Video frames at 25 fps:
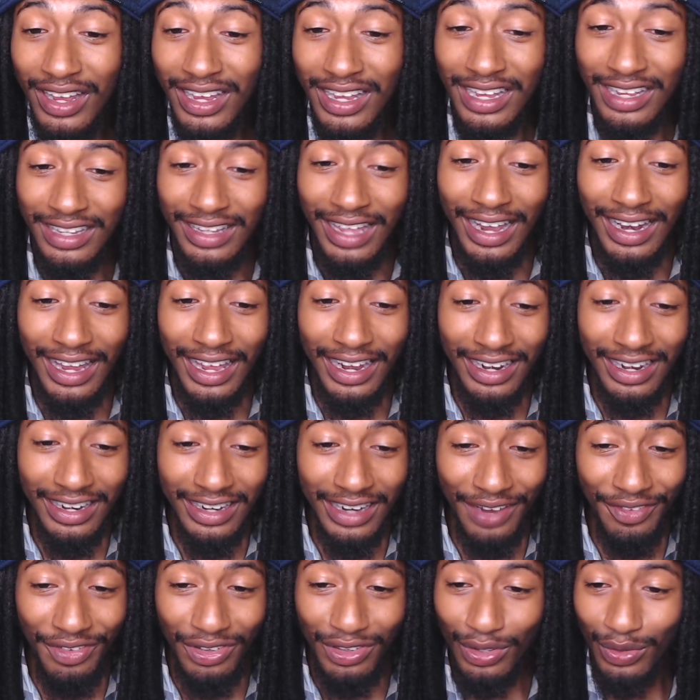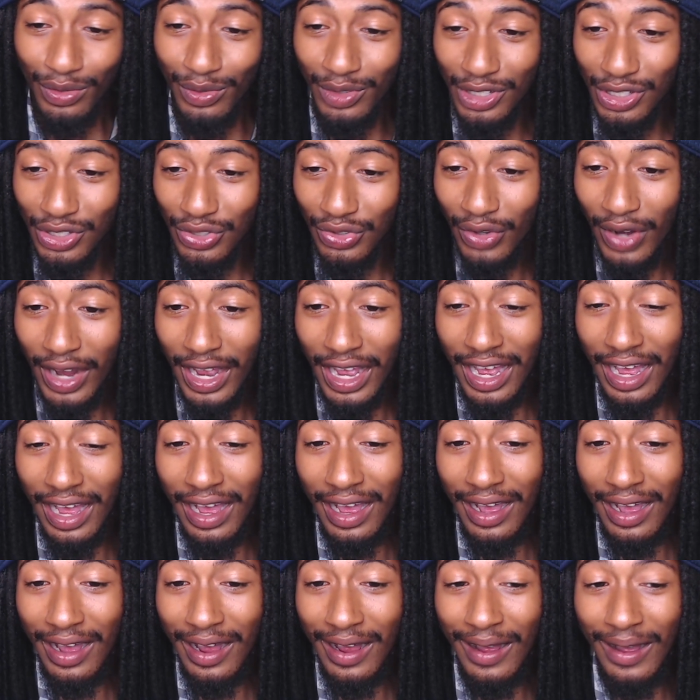They led Endeavor to a
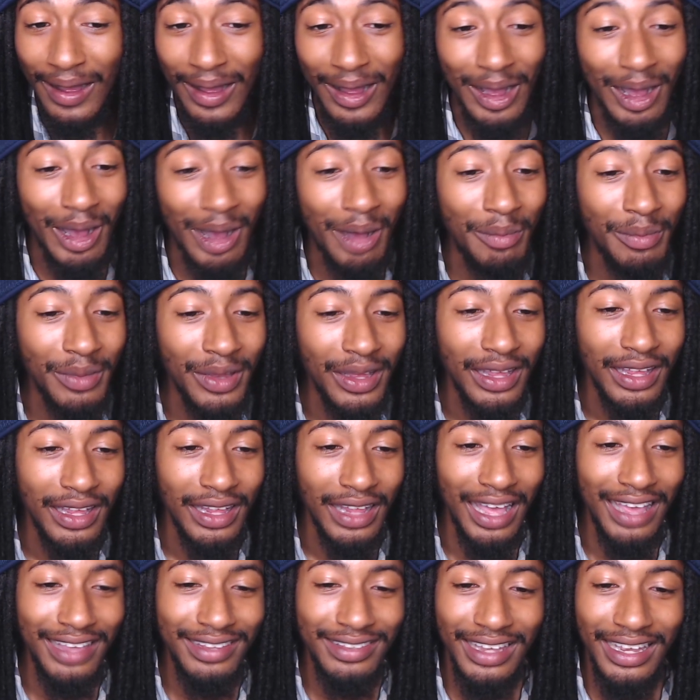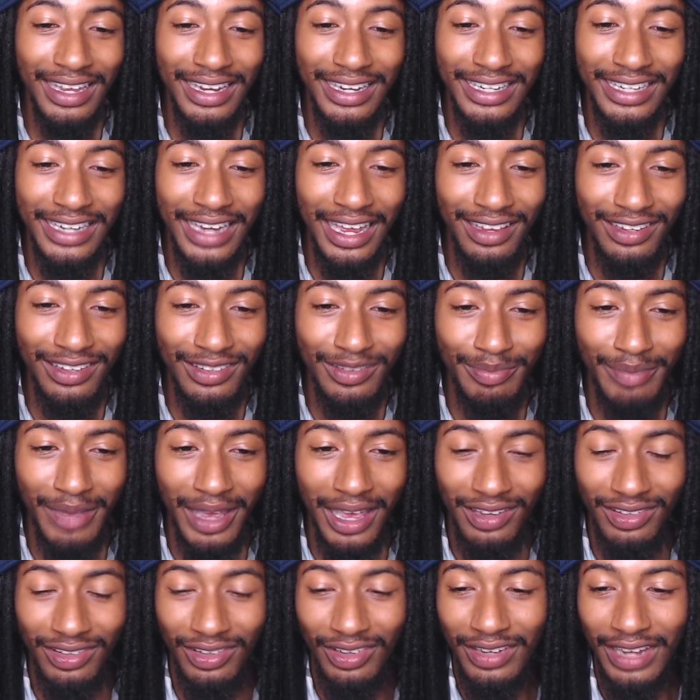trap. They said, yes,
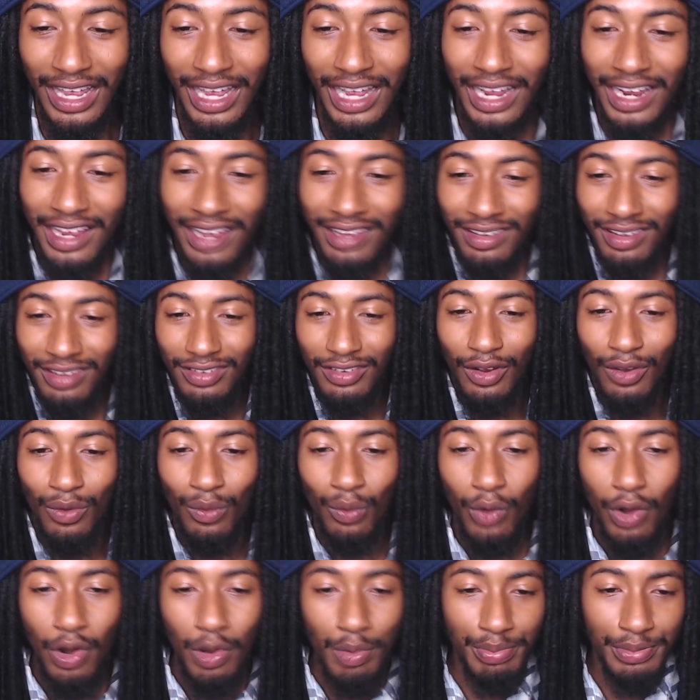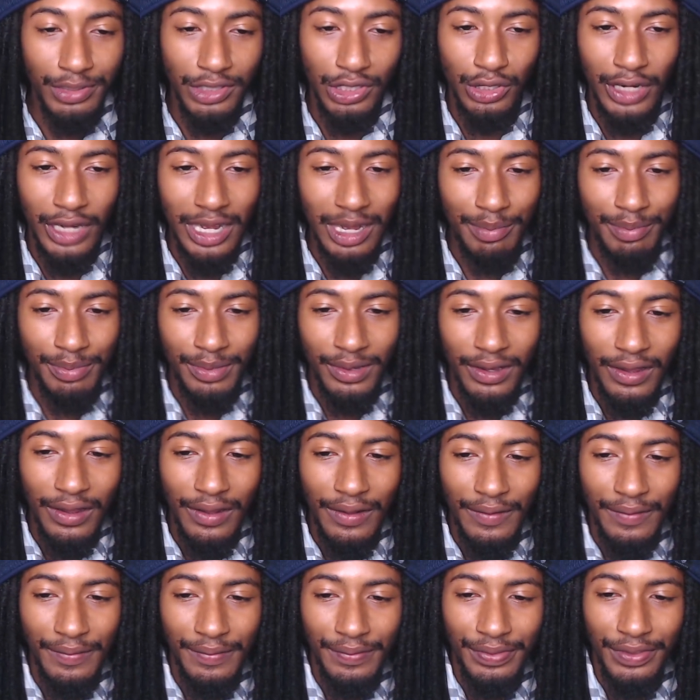master. They, is this a rope trap?
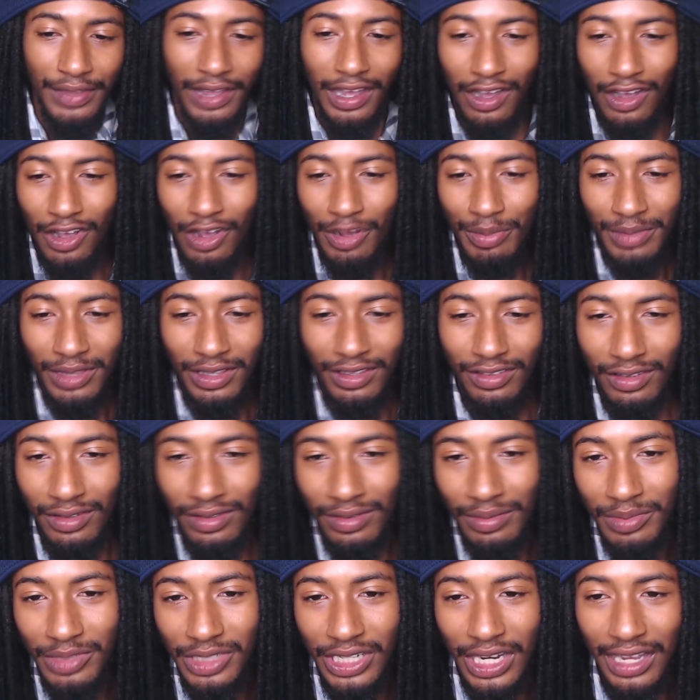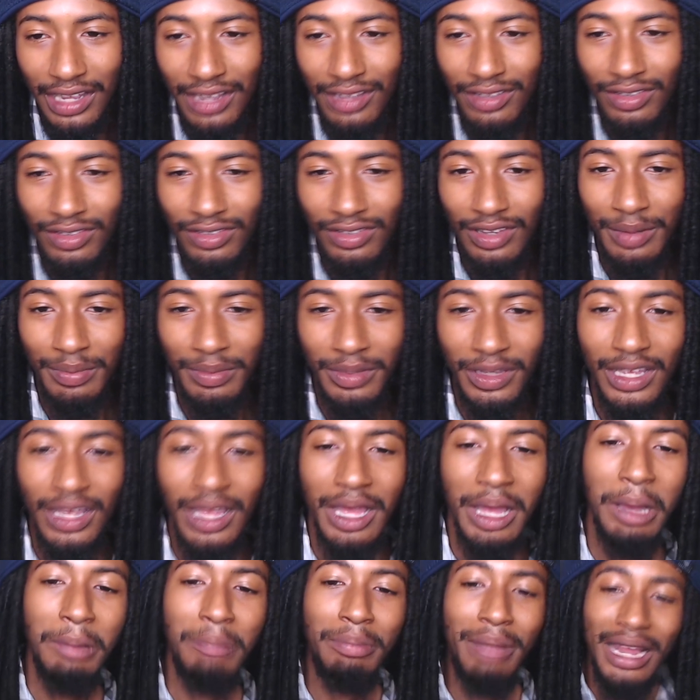I hope these are some chains or something.
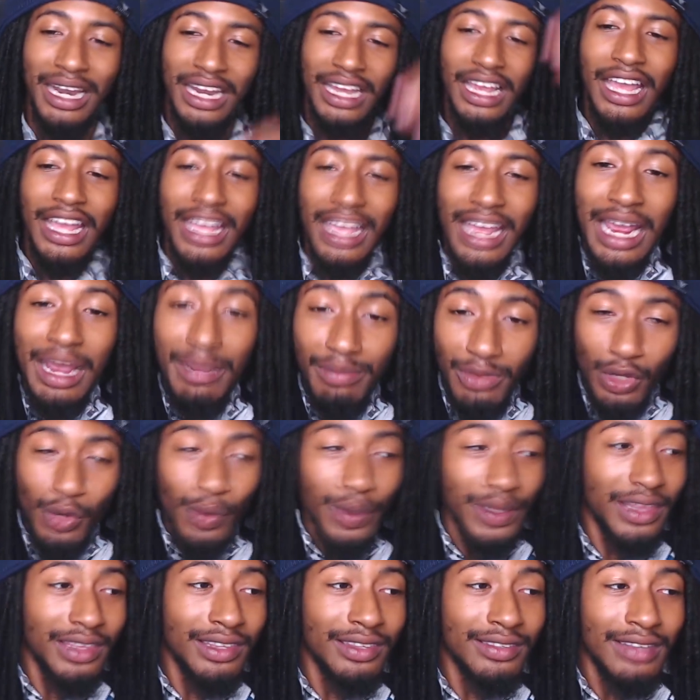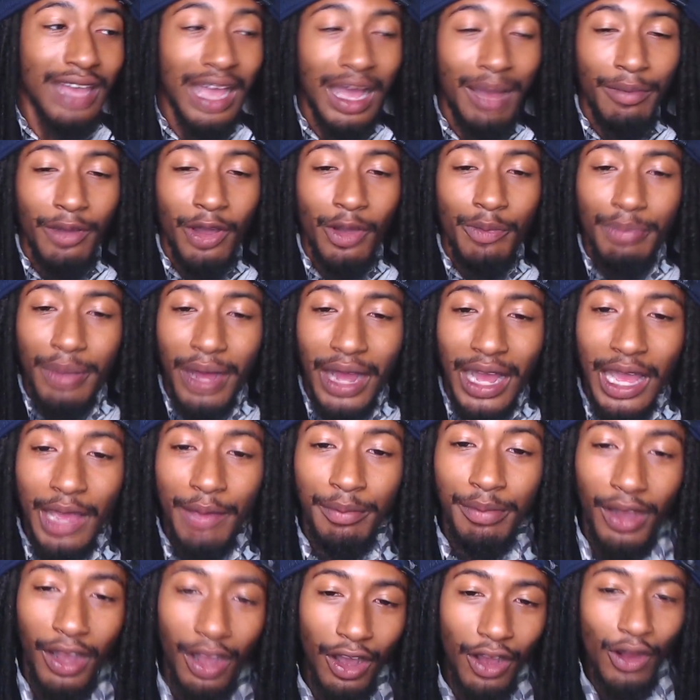My nigga came through with a sabo
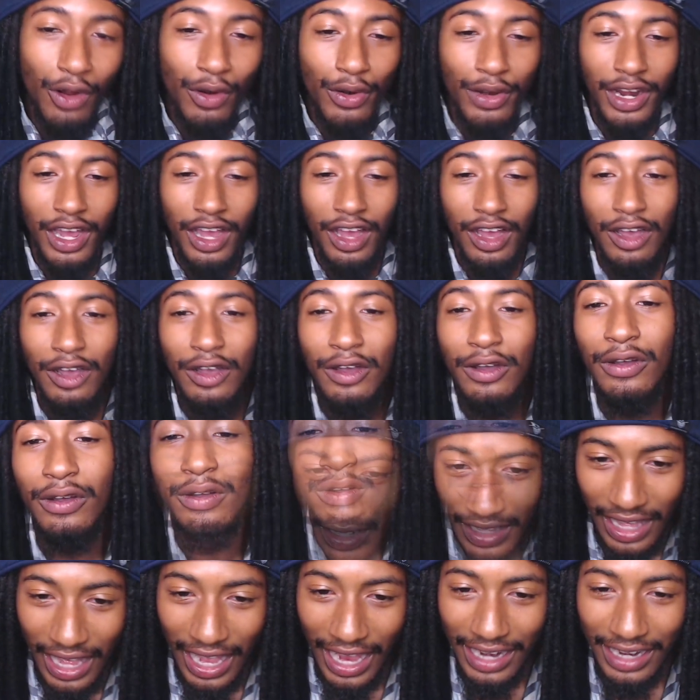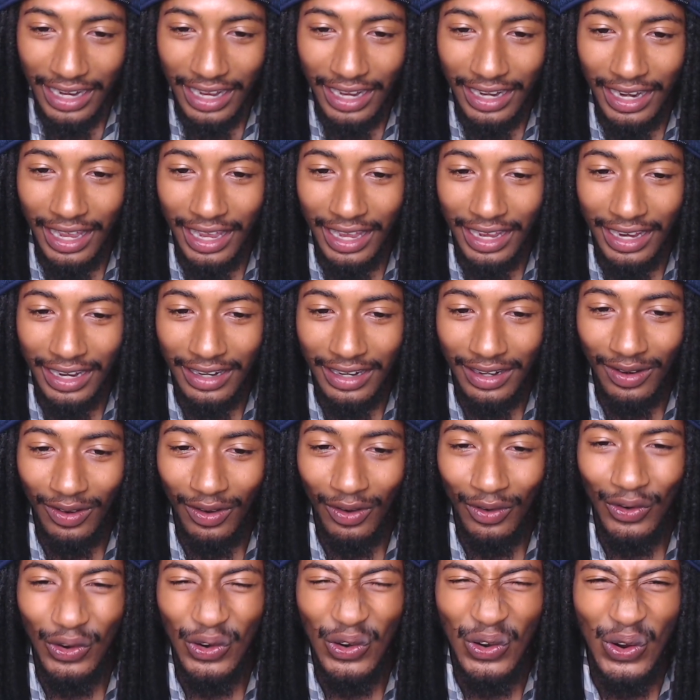pipe. Oh no! And then they,
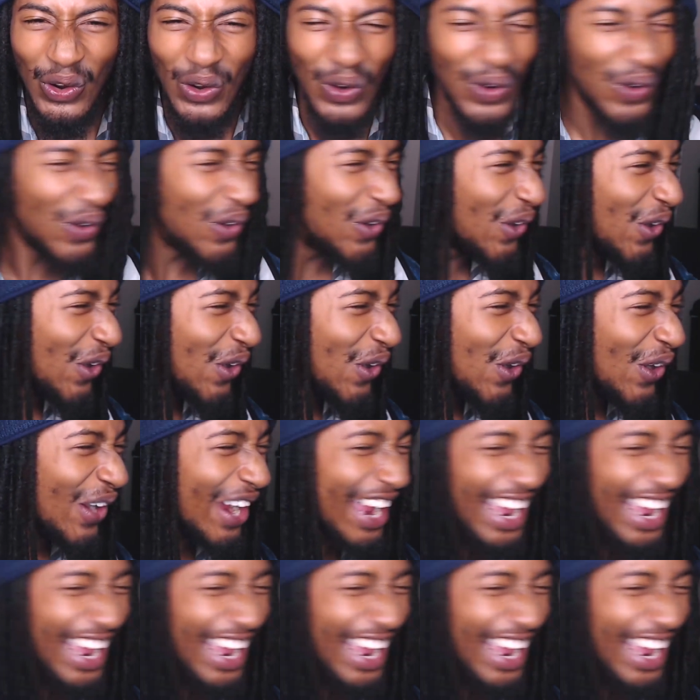oh, ooh,